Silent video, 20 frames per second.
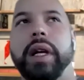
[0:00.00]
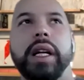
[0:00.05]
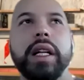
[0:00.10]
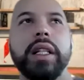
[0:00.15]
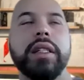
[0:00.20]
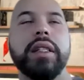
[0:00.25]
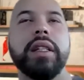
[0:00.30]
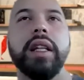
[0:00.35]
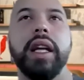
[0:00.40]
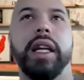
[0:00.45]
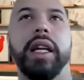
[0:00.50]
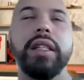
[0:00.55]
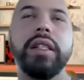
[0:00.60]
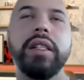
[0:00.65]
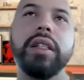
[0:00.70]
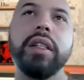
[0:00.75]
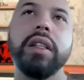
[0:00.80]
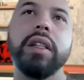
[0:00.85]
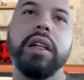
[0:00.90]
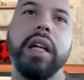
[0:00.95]

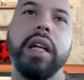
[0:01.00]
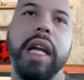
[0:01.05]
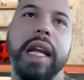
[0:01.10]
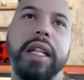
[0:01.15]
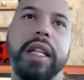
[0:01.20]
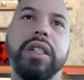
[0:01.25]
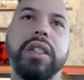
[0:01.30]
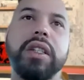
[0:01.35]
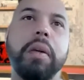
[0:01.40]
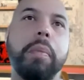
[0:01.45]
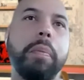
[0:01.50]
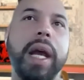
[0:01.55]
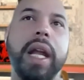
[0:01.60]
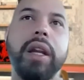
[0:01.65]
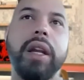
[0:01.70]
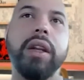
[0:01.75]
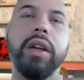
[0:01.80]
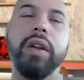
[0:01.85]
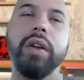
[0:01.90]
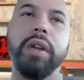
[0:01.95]
It's
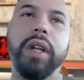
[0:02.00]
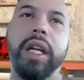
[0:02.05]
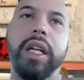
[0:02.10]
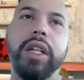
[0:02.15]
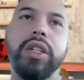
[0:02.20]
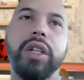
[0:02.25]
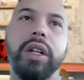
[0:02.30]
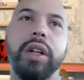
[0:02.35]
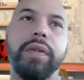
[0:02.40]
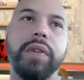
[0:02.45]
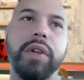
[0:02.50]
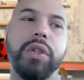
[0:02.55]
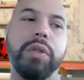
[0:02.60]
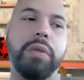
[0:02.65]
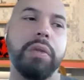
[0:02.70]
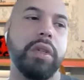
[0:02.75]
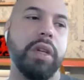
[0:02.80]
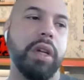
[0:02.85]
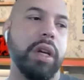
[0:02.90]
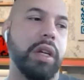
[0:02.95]
dependent on each
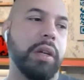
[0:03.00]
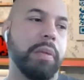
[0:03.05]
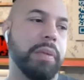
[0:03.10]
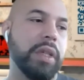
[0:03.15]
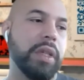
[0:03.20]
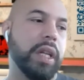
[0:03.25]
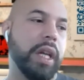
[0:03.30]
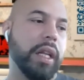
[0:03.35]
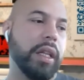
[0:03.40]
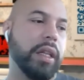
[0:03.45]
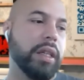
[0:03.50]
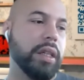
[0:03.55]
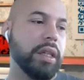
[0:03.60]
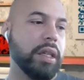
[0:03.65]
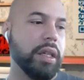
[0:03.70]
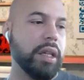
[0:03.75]
individual circumstance.